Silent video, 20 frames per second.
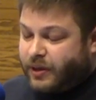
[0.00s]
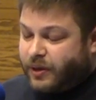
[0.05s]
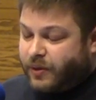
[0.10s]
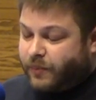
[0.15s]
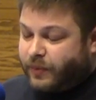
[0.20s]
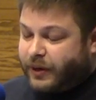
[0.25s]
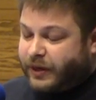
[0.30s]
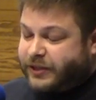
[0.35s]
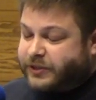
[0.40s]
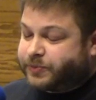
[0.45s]

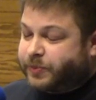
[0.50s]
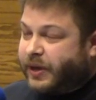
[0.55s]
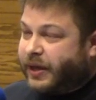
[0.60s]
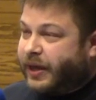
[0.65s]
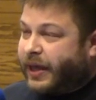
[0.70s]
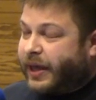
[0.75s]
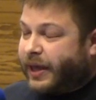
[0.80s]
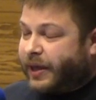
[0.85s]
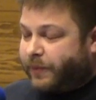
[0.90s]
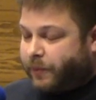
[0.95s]
When
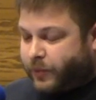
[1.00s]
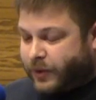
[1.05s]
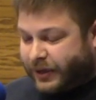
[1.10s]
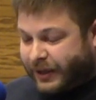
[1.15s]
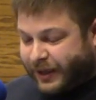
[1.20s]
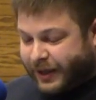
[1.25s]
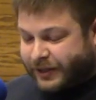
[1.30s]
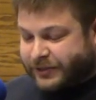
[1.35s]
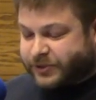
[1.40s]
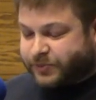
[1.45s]
he
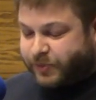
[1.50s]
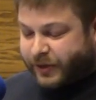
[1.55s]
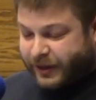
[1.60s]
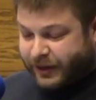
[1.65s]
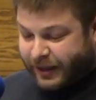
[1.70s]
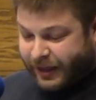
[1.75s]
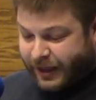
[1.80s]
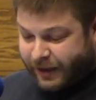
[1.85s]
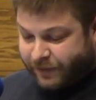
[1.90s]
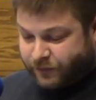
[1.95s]
had
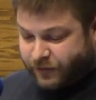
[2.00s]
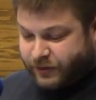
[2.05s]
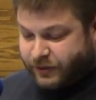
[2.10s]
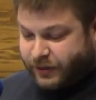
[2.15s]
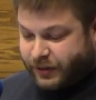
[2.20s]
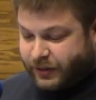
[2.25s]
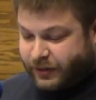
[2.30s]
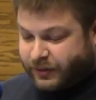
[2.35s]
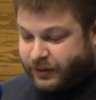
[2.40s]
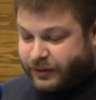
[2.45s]
spent
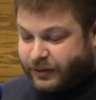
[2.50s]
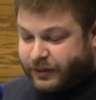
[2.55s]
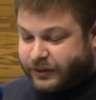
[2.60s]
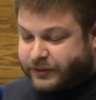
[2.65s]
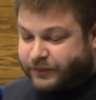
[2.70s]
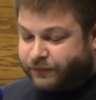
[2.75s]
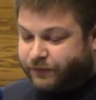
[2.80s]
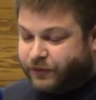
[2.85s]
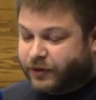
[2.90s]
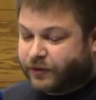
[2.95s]
everything, a
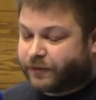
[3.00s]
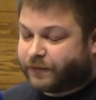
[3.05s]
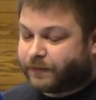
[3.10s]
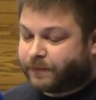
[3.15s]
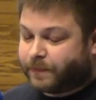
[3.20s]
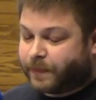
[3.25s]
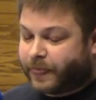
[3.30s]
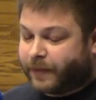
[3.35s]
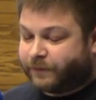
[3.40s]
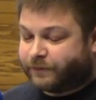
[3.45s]

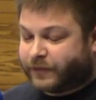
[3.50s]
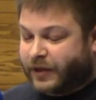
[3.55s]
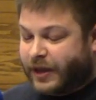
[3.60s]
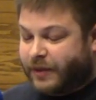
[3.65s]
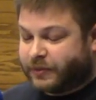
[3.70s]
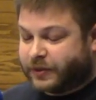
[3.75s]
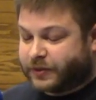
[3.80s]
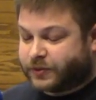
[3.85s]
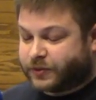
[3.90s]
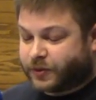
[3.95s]
severe
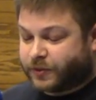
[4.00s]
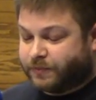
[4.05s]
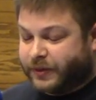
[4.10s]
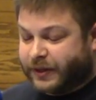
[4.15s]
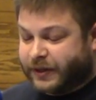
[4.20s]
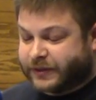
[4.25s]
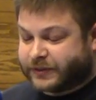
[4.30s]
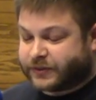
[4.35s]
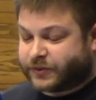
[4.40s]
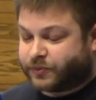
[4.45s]
famine took
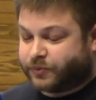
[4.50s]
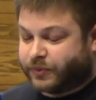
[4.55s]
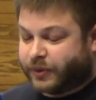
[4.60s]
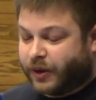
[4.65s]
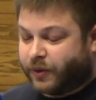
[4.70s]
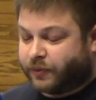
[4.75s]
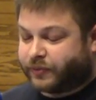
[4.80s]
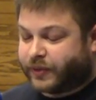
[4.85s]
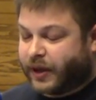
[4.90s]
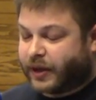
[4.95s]
place
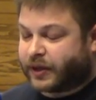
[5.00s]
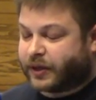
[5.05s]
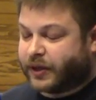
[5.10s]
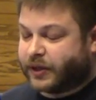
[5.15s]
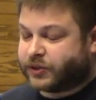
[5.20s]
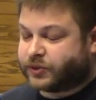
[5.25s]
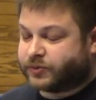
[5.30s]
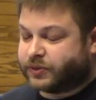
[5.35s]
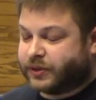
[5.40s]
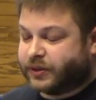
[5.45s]
throughout that
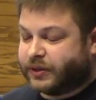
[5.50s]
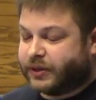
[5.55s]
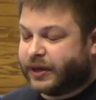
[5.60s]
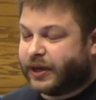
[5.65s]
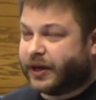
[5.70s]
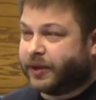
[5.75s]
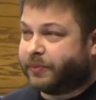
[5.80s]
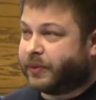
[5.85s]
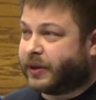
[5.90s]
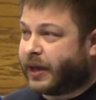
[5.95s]
country,
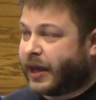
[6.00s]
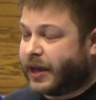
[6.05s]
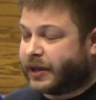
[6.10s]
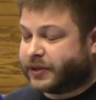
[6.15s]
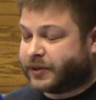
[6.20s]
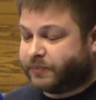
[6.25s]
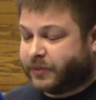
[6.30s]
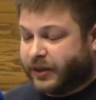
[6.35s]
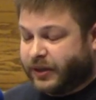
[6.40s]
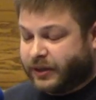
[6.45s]
and he began to
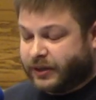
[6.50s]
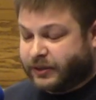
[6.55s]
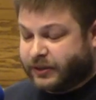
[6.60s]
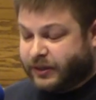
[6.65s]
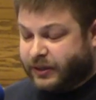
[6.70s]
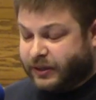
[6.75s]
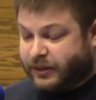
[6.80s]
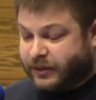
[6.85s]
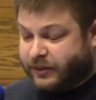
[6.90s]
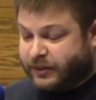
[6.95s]
be in
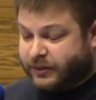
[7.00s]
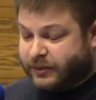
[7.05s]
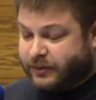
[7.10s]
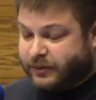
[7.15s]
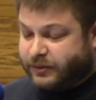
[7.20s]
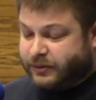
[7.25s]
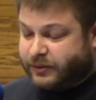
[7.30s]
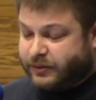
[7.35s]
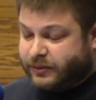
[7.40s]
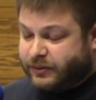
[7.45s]
need.
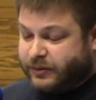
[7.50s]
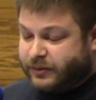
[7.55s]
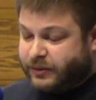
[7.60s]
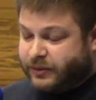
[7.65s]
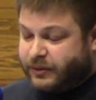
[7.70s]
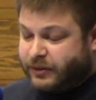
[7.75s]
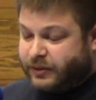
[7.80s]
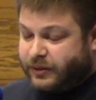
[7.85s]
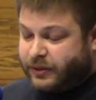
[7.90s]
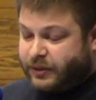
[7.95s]

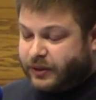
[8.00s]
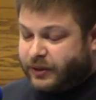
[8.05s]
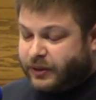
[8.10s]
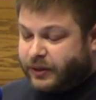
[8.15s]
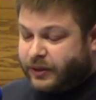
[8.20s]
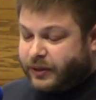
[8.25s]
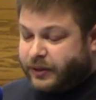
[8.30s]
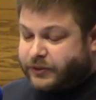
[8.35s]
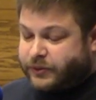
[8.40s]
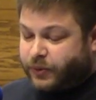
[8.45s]

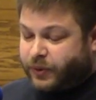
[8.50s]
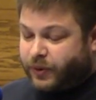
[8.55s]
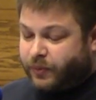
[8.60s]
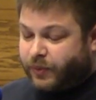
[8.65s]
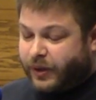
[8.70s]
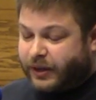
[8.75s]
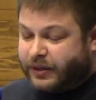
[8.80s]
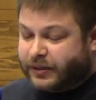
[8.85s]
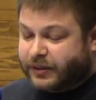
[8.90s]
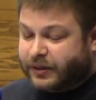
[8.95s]
So he
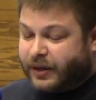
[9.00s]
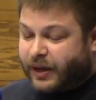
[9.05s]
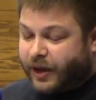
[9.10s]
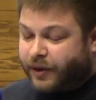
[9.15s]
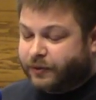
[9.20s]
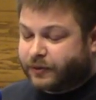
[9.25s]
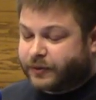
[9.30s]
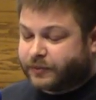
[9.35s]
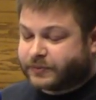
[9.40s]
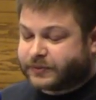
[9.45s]
went and
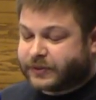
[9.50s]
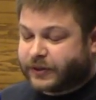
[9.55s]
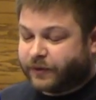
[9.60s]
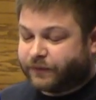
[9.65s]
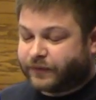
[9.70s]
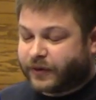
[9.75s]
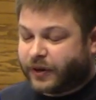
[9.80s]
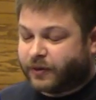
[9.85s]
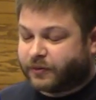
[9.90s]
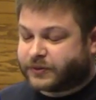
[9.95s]
hired
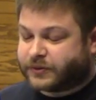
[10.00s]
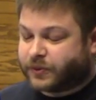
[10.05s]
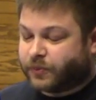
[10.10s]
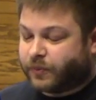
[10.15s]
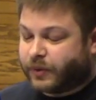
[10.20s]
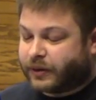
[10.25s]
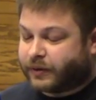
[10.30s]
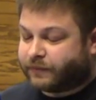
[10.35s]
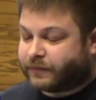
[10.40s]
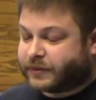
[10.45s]
himself out to
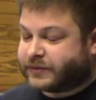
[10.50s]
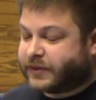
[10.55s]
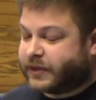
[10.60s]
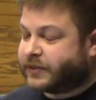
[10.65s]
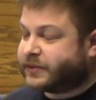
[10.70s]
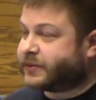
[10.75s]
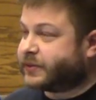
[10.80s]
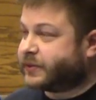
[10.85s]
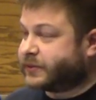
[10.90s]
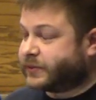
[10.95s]
one of the
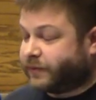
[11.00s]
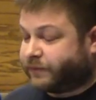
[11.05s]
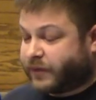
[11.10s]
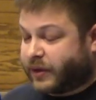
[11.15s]
citizens of